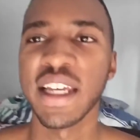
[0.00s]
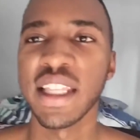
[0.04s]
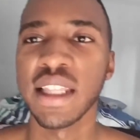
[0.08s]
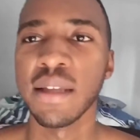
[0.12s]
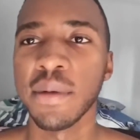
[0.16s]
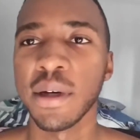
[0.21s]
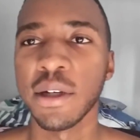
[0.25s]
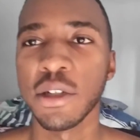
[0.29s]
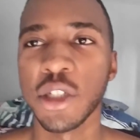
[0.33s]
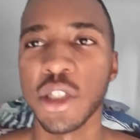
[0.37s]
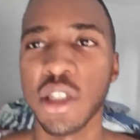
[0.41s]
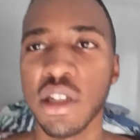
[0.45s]

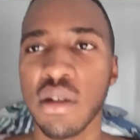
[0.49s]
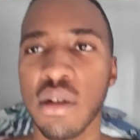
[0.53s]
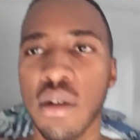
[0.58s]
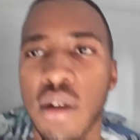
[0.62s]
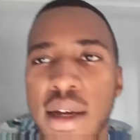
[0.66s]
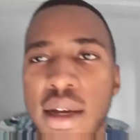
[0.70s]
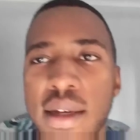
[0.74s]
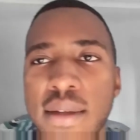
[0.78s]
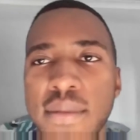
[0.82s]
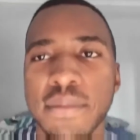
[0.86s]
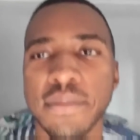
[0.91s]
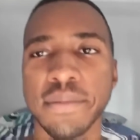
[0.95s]
about shit,
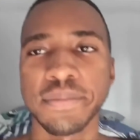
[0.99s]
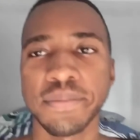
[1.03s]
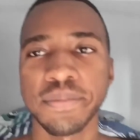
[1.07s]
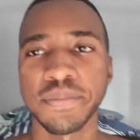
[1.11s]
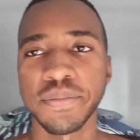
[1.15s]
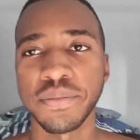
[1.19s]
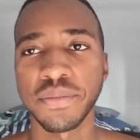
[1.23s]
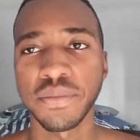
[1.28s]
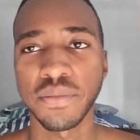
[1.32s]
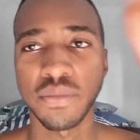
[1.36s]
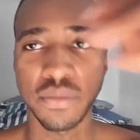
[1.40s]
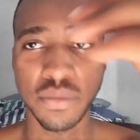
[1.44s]
right?
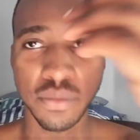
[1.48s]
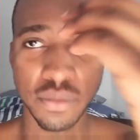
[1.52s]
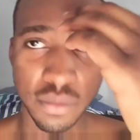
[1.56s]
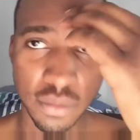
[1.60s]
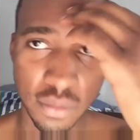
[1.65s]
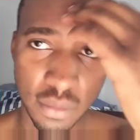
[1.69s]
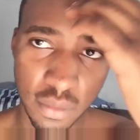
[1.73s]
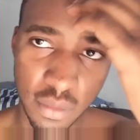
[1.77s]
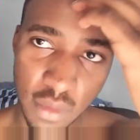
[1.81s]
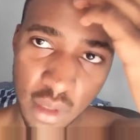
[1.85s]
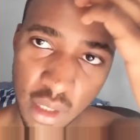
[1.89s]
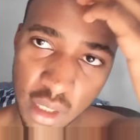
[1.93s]

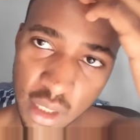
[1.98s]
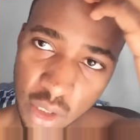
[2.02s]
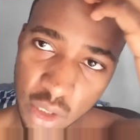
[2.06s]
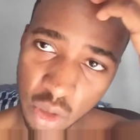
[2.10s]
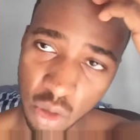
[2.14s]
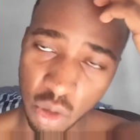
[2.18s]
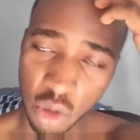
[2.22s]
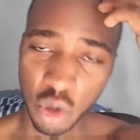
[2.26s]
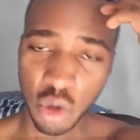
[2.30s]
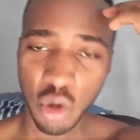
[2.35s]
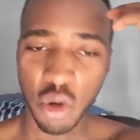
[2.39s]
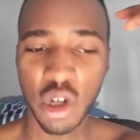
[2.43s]
It's
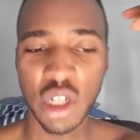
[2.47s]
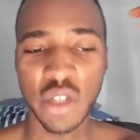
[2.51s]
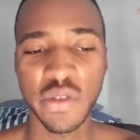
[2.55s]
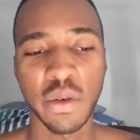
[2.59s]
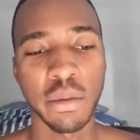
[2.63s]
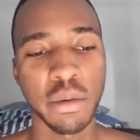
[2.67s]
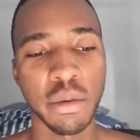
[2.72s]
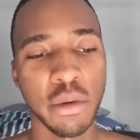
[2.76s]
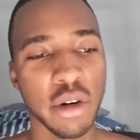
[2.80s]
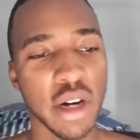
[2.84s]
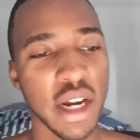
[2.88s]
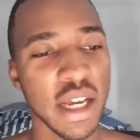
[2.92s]
notorious
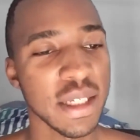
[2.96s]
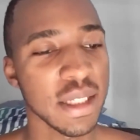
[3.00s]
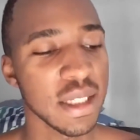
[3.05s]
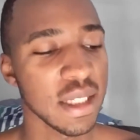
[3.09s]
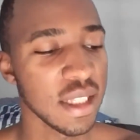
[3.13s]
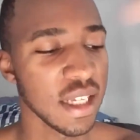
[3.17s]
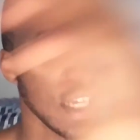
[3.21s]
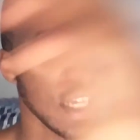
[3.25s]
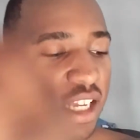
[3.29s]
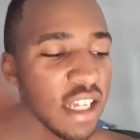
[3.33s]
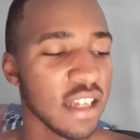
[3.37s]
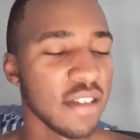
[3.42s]
for
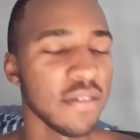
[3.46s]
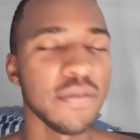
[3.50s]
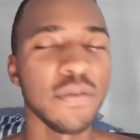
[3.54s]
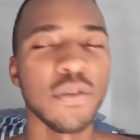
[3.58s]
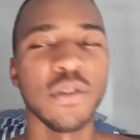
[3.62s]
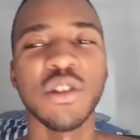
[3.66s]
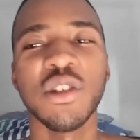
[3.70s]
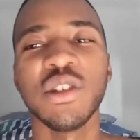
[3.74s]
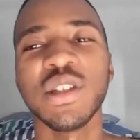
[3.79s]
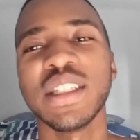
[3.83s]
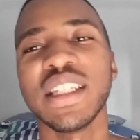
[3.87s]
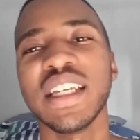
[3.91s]
procrastinating, for
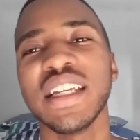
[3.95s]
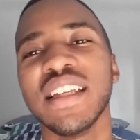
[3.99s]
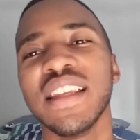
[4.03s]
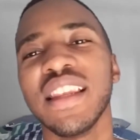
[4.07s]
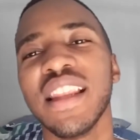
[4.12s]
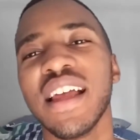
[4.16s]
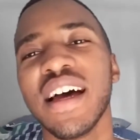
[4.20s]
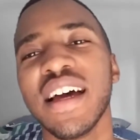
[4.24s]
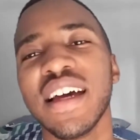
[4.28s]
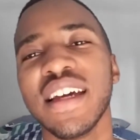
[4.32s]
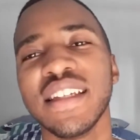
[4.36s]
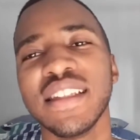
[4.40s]
not staying
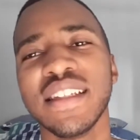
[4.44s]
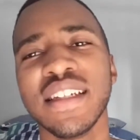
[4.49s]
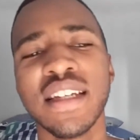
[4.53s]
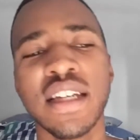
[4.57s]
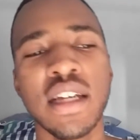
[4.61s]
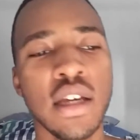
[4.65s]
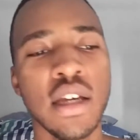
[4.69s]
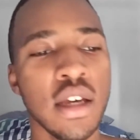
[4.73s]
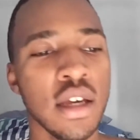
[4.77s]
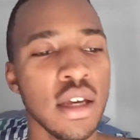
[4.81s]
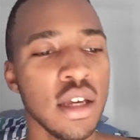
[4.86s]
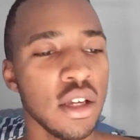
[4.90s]
aligned.
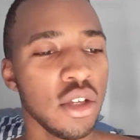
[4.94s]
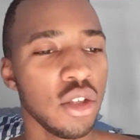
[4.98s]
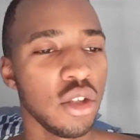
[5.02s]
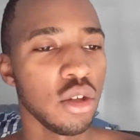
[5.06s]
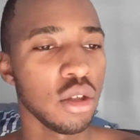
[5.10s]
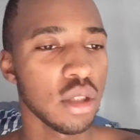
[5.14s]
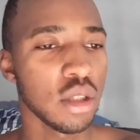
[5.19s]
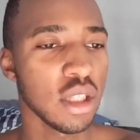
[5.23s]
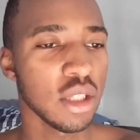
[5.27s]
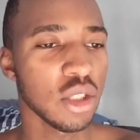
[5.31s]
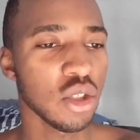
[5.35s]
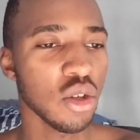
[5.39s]

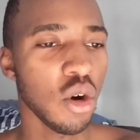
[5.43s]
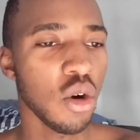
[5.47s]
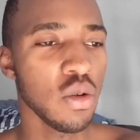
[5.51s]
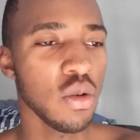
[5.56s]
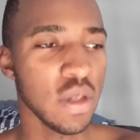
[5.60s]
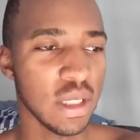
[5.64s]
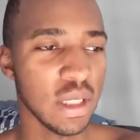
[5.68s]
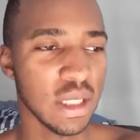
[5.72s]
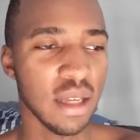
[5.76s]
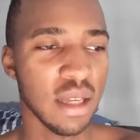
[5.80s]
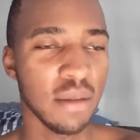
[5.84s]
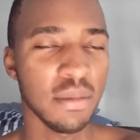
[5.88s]
There's
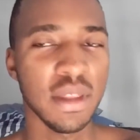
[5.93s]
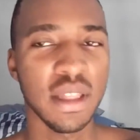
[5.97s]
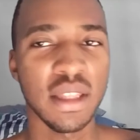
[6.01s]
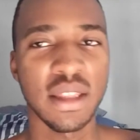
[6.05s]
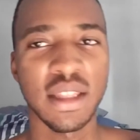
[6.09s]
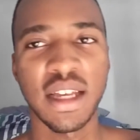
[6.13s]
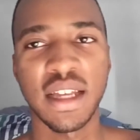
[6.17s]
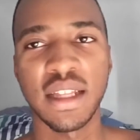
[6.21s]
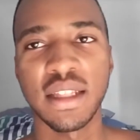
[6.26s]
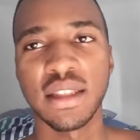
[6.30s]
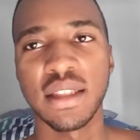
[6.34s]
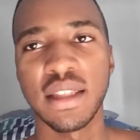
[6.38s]
always something
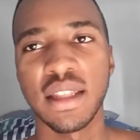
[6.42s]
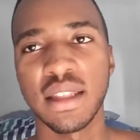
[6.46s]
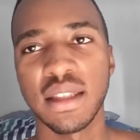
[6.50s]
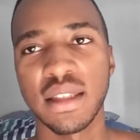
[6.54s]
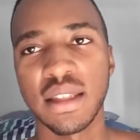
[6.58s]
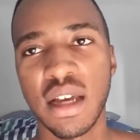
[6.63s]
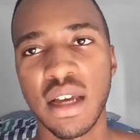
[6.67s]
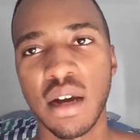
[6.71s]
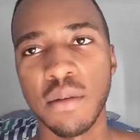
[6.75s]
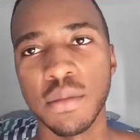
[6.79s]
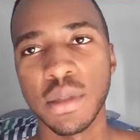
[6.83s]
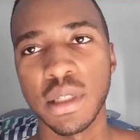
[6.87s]
that
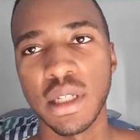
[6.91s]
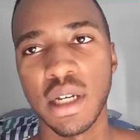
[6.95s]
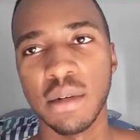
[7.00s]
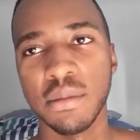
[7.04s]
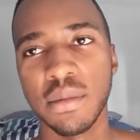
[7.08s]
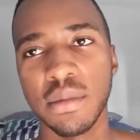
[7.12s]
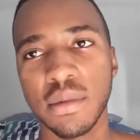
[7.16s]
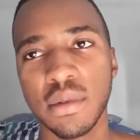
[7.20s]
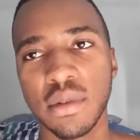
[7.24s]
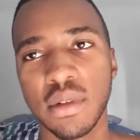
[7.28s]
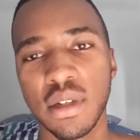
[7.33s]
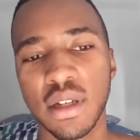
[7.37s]
comes
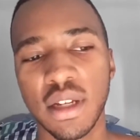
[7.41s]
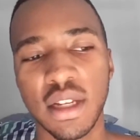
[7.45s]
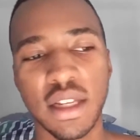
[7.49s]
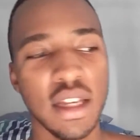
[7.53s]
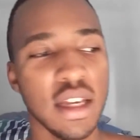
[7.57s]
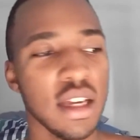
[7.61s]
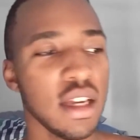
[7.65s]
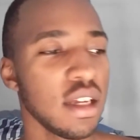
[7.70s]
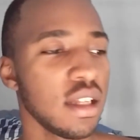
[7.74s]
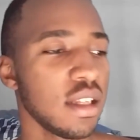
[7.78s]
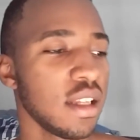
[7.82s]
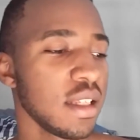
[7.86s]
up. Like,
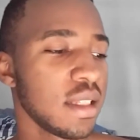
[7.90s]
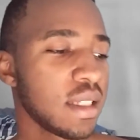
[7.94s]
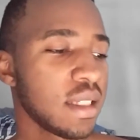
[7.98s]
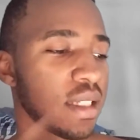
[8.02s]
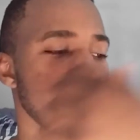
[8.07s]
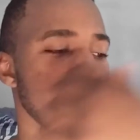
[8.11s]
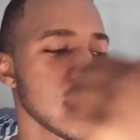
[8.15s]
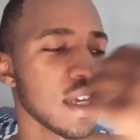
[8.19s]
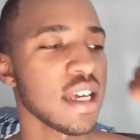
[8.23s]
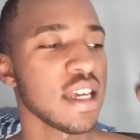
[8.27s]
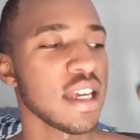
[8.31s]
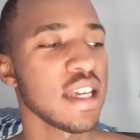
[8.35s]
let's
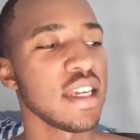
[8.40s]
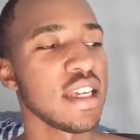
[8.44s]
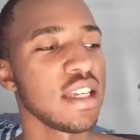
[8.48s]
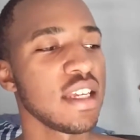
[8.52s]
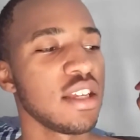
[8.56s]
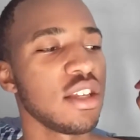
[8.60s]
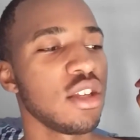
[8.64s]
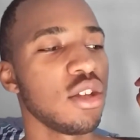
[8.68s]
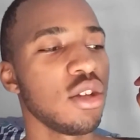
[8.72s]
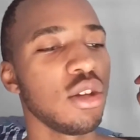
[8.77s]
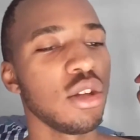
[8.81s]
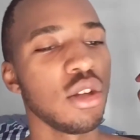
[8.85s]
say
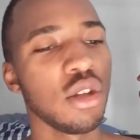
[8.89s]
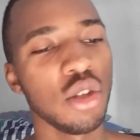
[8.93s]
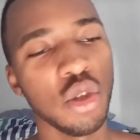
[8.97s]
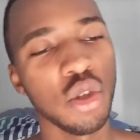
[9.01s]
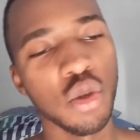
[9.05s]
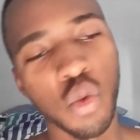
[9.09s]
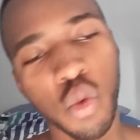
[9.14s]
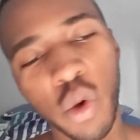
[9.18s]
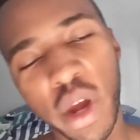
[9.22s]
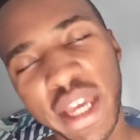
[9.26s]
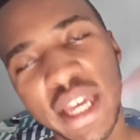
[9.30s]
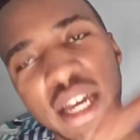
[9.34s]

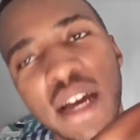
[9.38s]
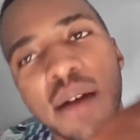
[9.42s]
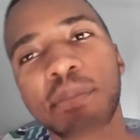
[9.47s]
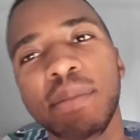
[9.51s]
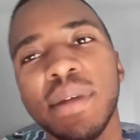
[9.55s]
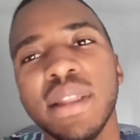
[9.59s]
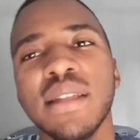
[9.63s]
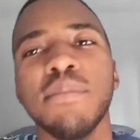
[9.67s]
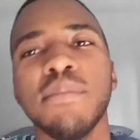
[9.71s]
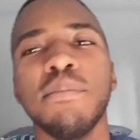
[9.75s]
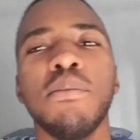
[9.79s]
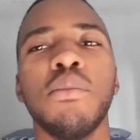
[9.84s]
you wake up
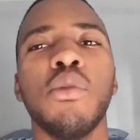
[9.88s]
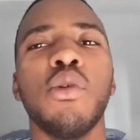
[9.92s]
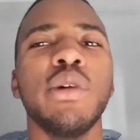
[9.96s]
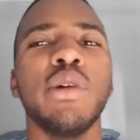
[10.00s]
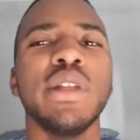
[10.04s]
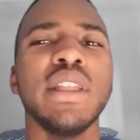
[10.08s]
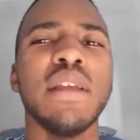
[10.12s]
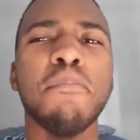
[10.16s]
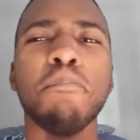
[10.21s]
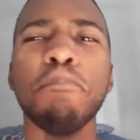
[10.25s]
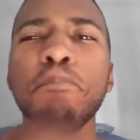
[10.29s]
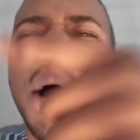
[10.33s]
in the
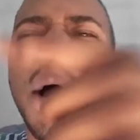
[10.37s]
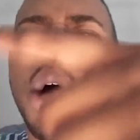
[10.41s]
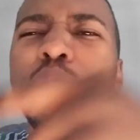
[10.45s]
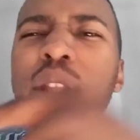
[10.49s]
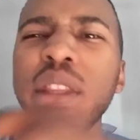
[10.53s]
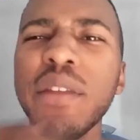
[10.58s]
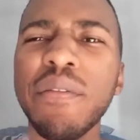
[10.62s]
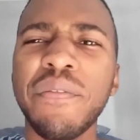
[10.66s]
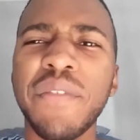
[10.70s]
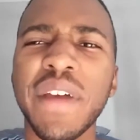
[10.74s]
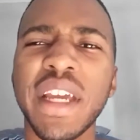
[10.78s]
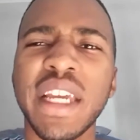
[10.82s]
morning
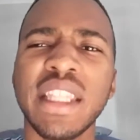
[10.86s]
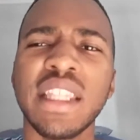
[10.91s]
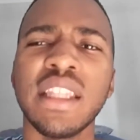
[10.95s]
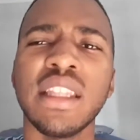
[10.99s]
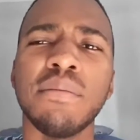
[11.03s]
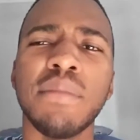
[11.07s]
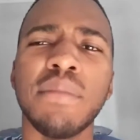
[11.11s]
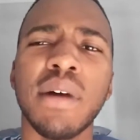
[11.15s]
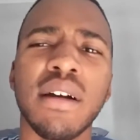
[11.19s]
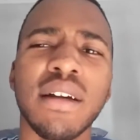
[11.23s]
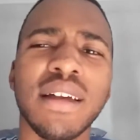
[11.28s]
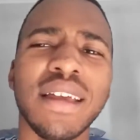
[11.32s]
motivated
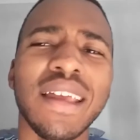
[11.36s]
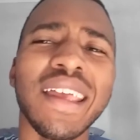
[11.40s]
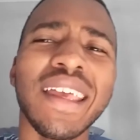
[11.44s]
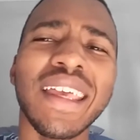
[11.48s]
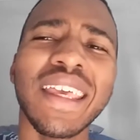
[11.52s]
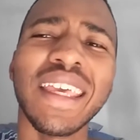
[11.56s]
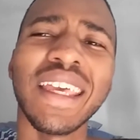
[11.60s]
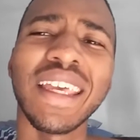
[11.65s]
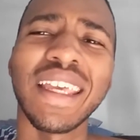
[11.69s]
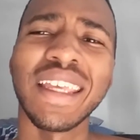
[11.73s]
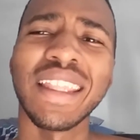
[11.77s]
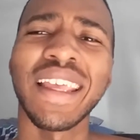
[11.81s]
about
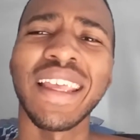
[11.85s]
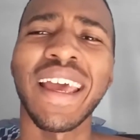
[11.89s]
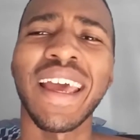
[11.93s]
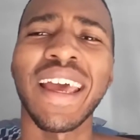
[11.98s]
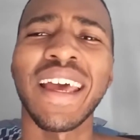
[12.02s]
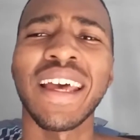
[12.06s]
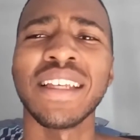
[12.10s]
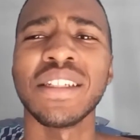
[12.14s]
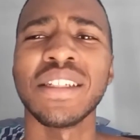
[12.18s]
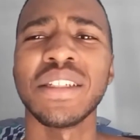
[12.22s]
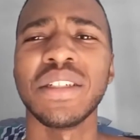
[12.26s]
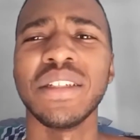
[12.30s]
kicking
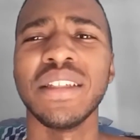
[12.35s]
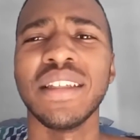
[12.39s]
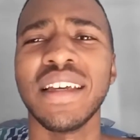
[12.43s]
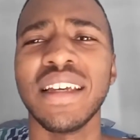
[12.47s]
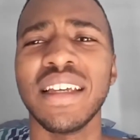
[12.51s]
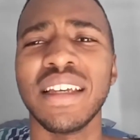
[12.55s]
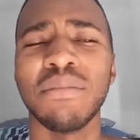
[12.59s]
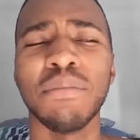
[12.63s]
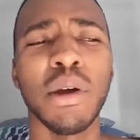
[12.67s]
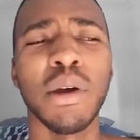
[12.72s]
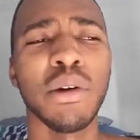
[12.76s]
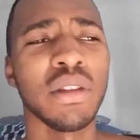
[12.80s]
ass
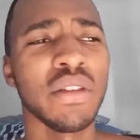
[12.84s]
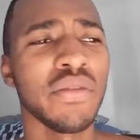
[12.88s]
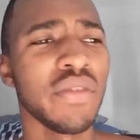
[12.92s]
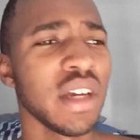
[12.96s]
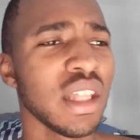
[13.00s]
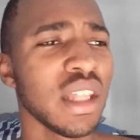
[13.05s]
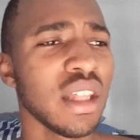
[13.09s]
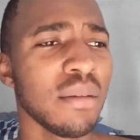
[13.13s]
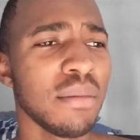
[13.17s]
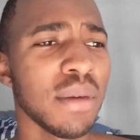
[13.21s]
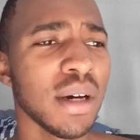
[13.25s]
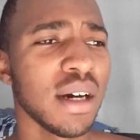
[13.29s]
today,
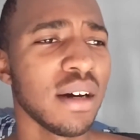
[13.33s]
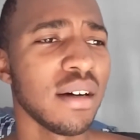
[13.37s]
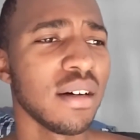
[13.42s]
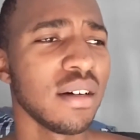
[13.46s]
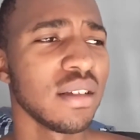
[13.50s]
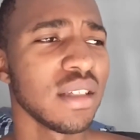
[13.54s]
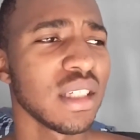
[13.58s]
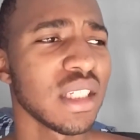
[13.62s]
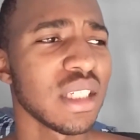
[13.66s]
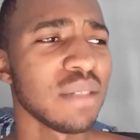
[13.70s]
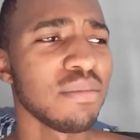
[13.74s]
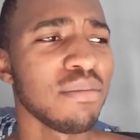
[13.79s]
motivated
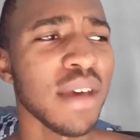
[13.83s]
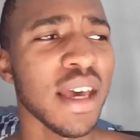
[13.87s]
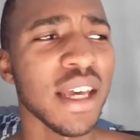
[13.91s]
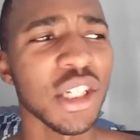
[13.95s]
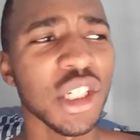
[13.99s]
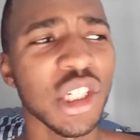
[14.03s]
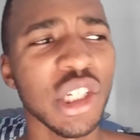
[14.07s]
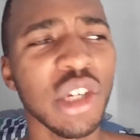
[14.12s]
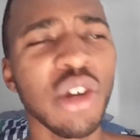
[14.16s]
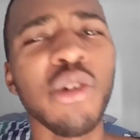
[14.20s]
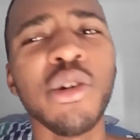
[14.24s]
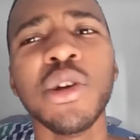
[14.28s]
about
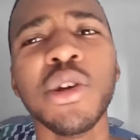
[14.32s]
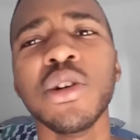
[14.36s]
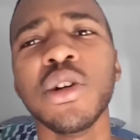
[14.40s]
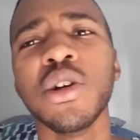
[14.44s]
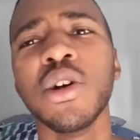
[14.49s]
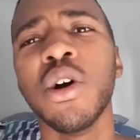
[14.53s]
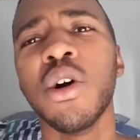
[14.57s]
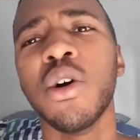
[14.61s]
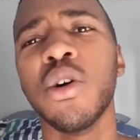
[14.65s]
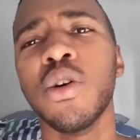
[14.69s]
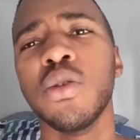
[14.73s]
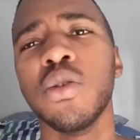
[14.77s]
smashing all your
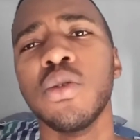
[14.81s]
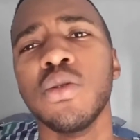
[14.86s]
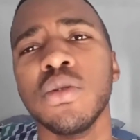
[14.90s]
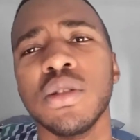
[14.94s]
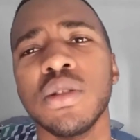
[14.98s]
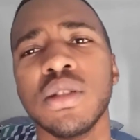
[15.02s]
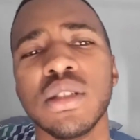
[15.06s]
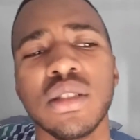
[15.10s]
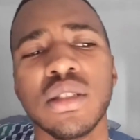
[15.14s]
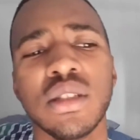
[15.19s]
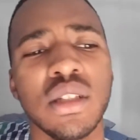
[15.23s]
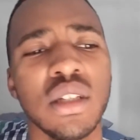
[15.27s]

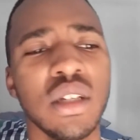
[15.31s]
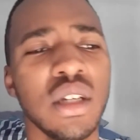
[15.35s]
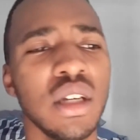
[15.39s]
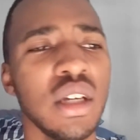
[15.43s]
goals,